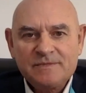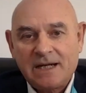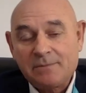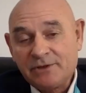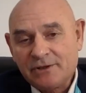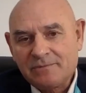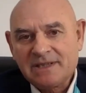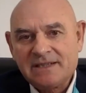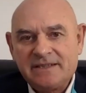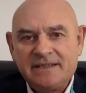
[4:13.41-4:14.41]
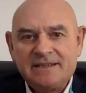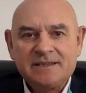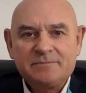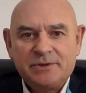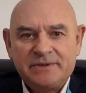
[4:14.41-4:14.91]
abnormal gene,
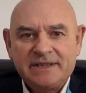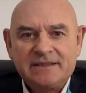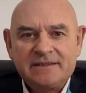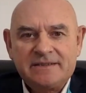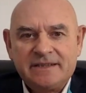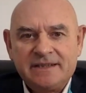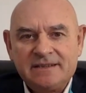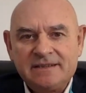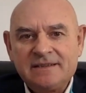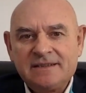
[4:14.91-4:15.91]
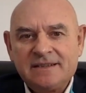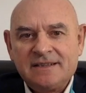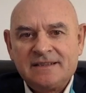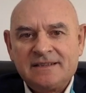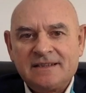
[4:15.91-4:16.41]
the mutated gene,
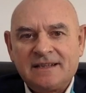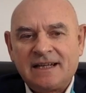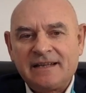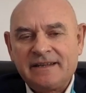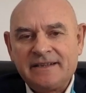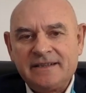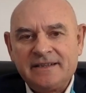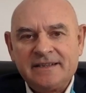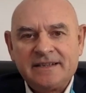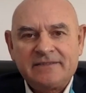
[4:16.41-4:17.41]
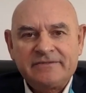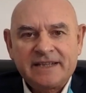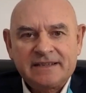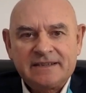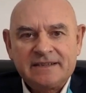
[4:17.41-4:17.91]
and the
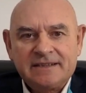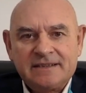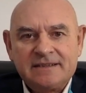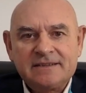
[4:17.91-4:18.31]
affected